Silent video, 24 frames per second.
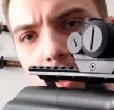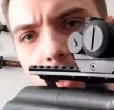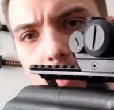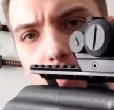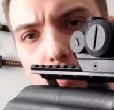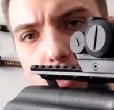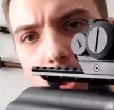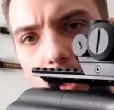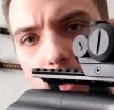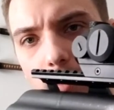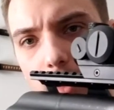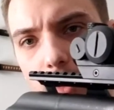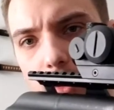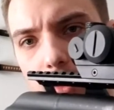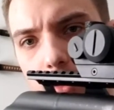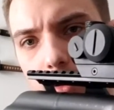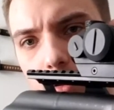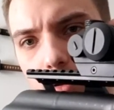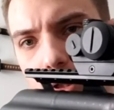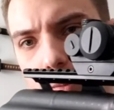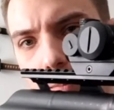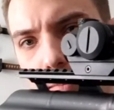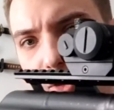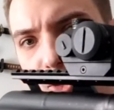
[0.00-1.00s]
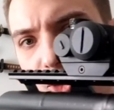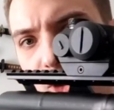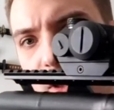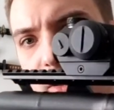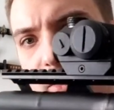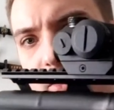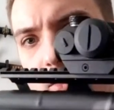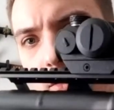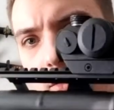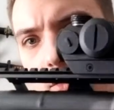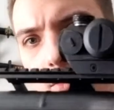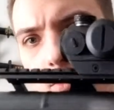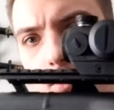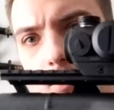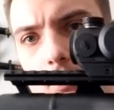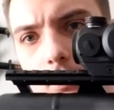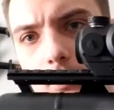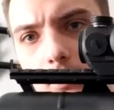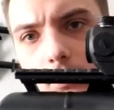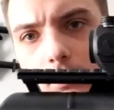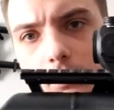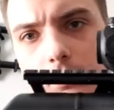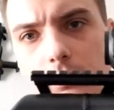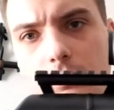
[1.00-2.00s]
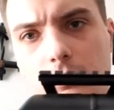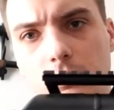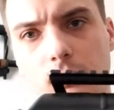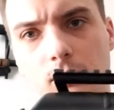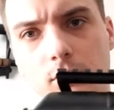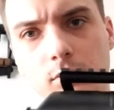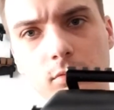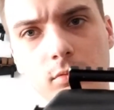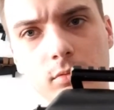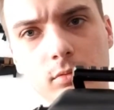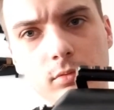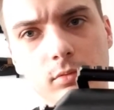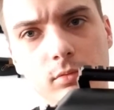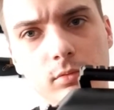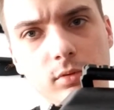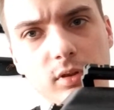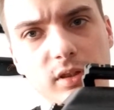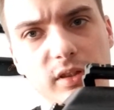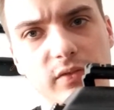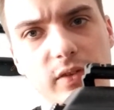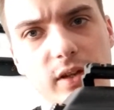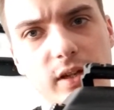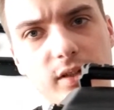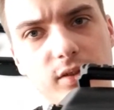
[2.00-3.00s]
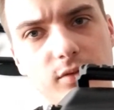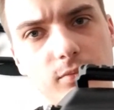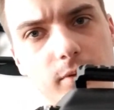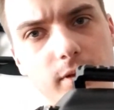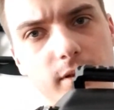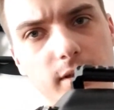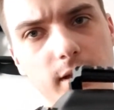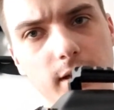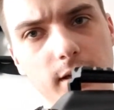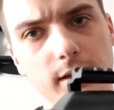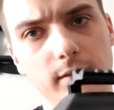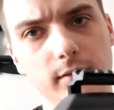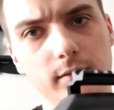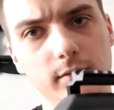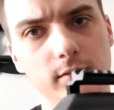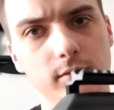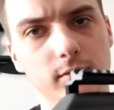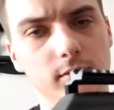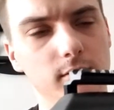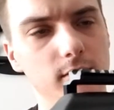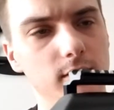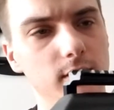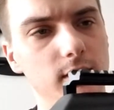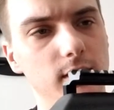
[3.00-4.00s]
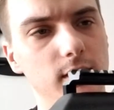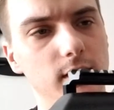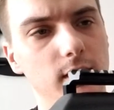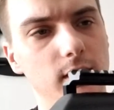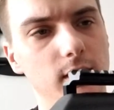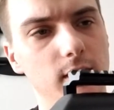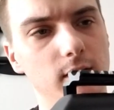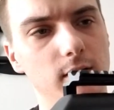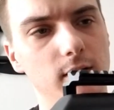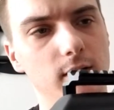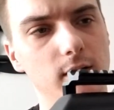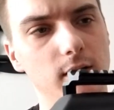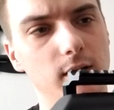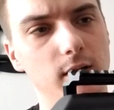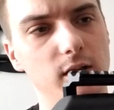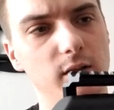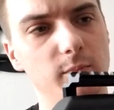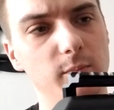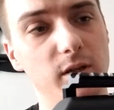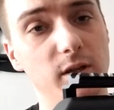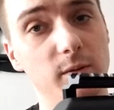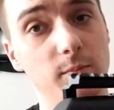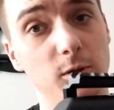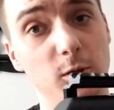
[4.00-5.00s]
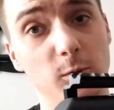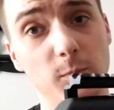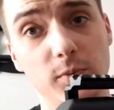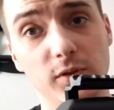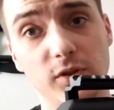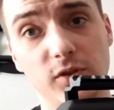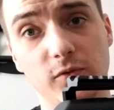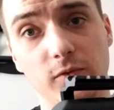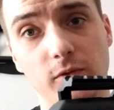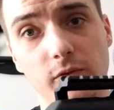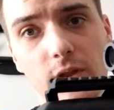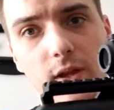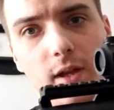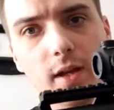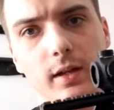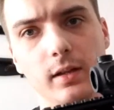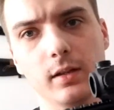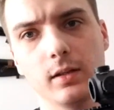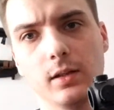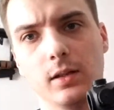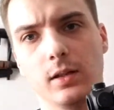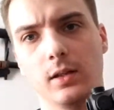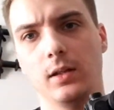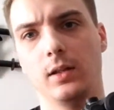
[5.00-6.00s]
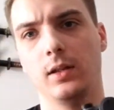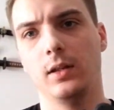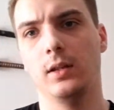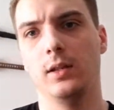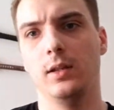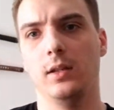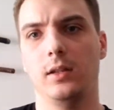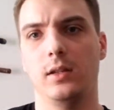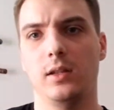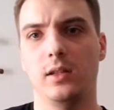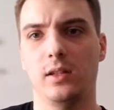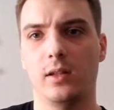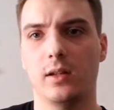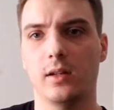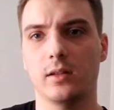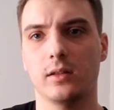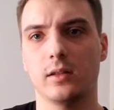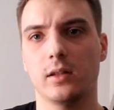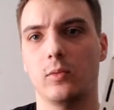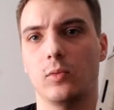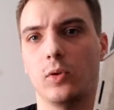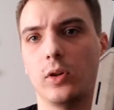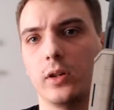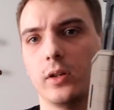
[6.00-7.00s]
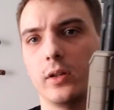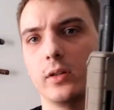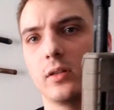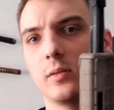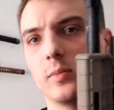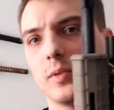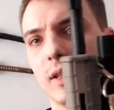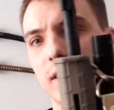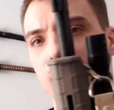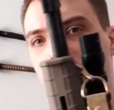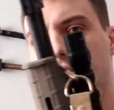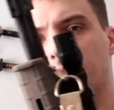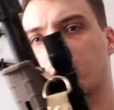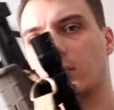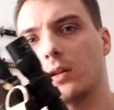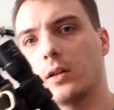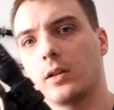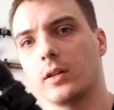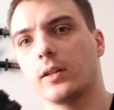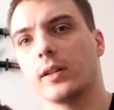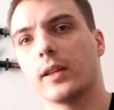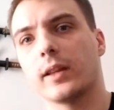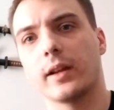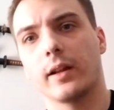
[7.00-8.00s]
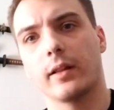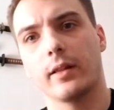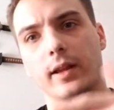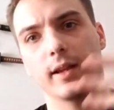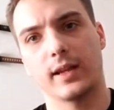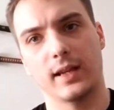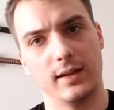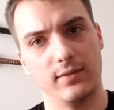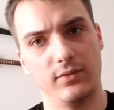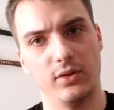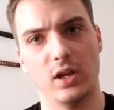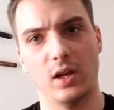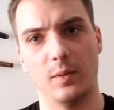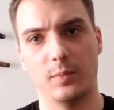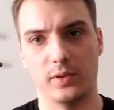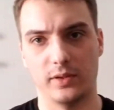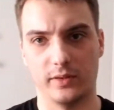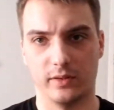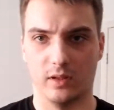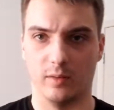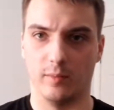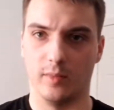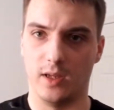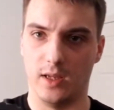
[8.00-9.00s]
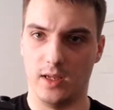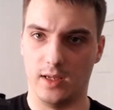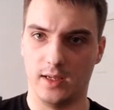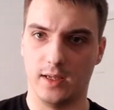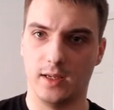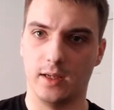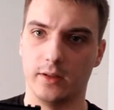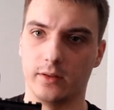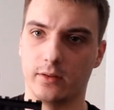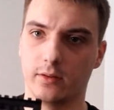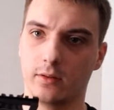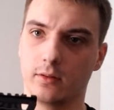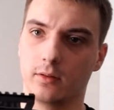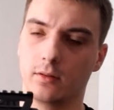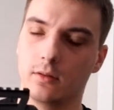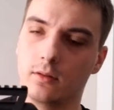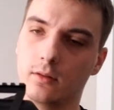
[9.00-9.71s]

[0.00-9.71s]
Primary Arms Gen 2 Advanced Red Dot, and the main purpose for that is because I want to do some testing on it, and I like having optics on my AKs.